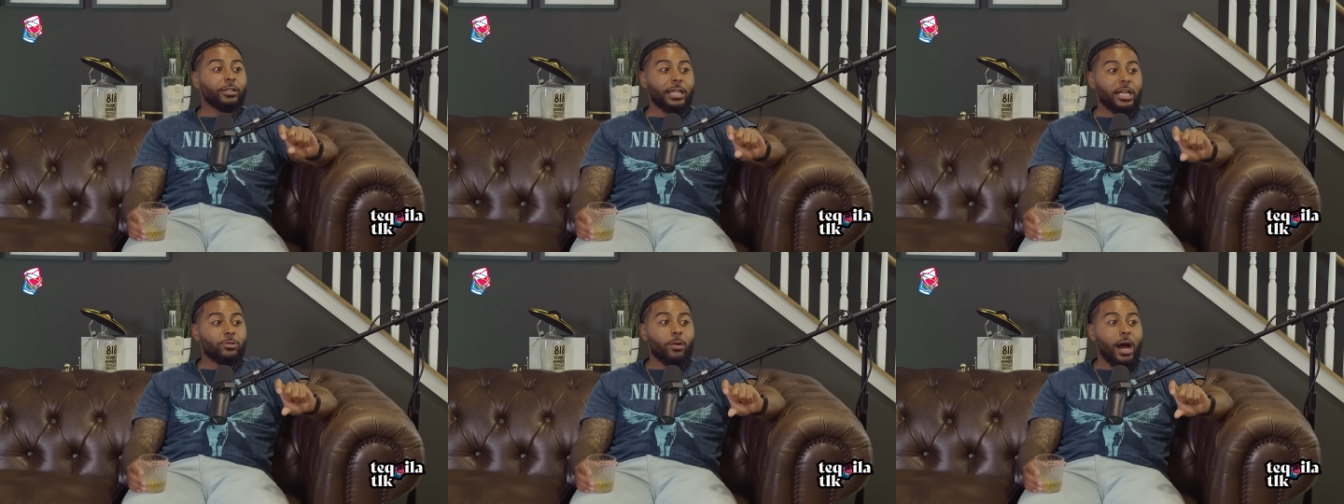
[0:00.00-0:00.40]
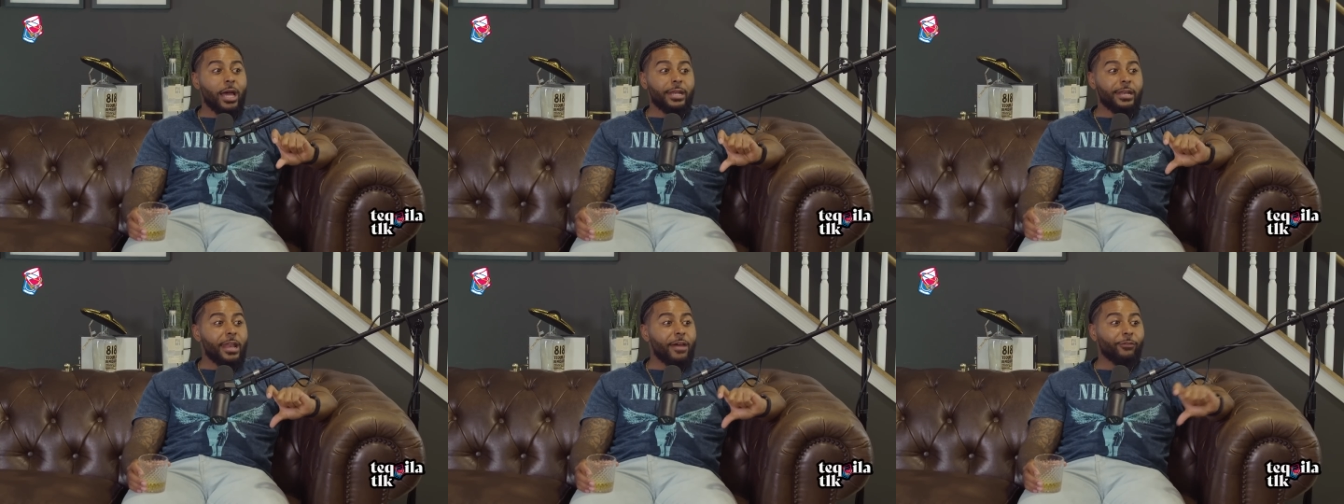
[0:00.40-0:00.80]
That's why I
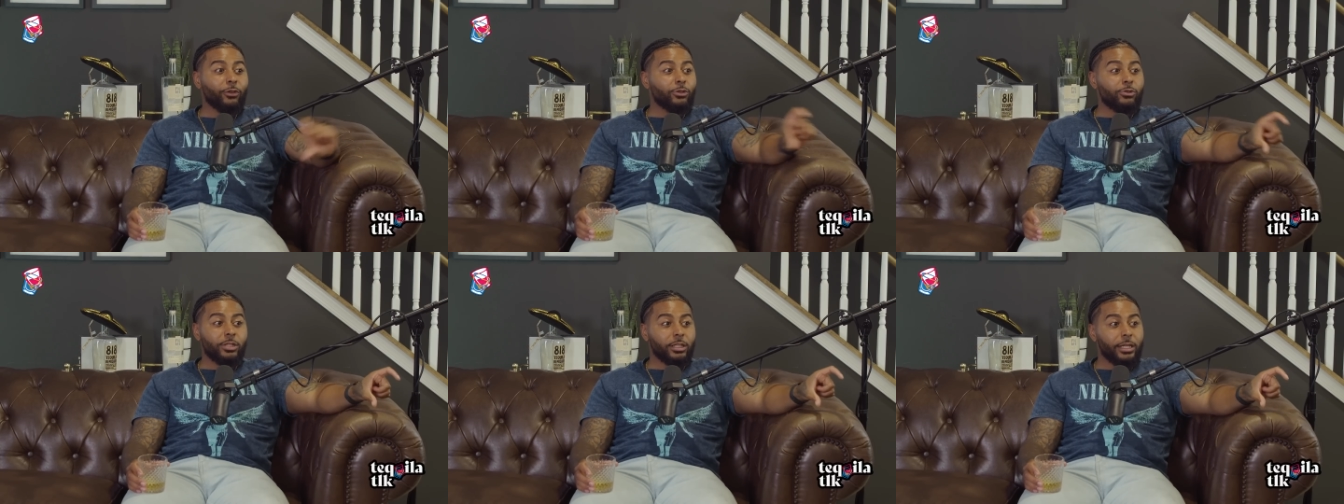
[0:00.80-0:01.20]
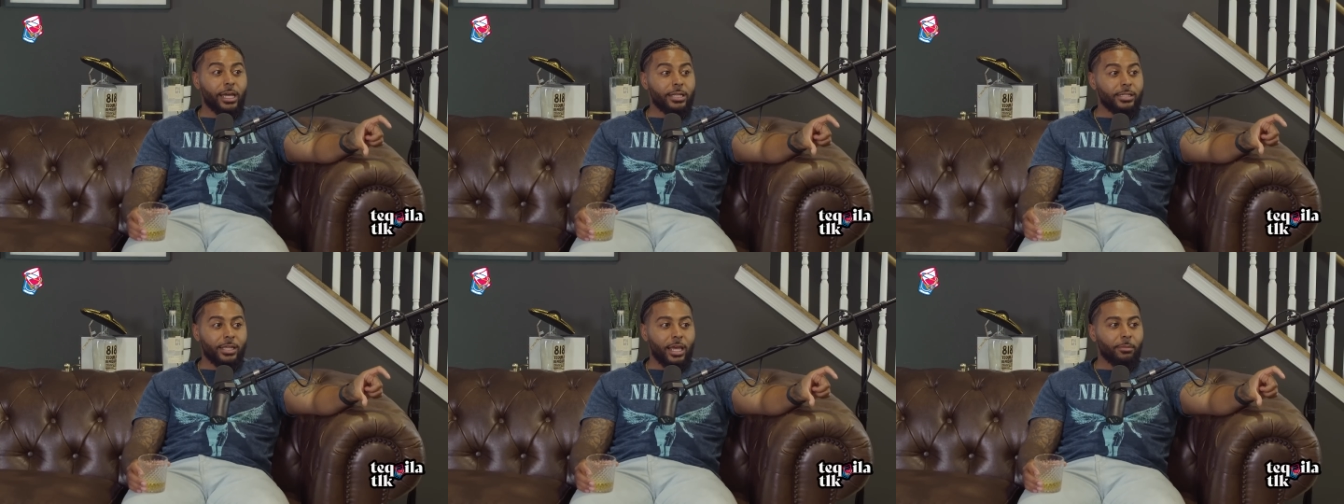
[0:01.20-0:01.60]
never use the
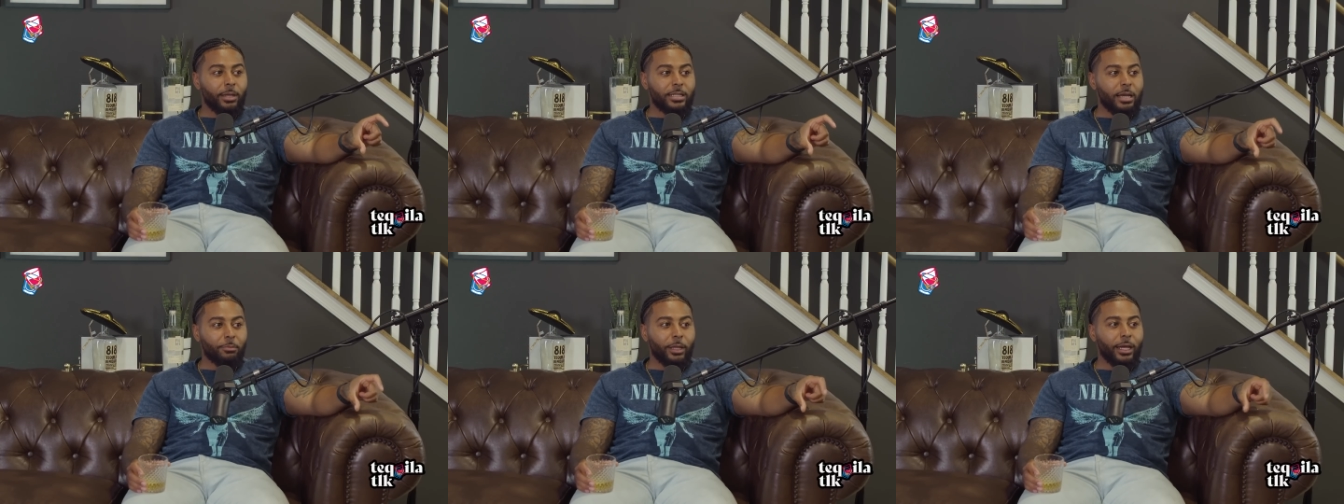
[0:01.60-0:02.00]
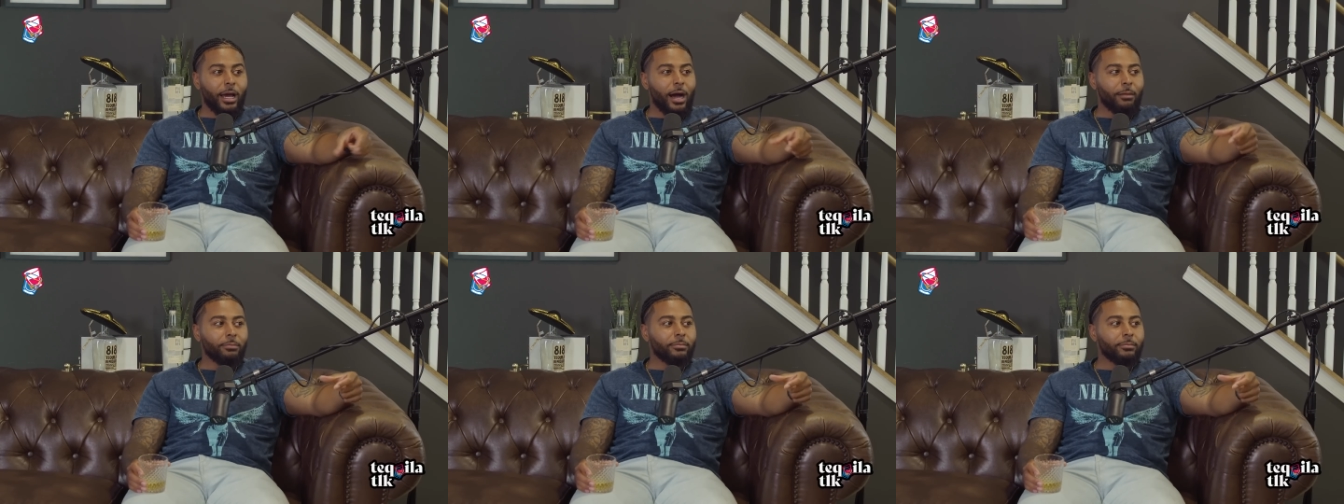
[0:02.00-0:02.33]
landscape because I'm like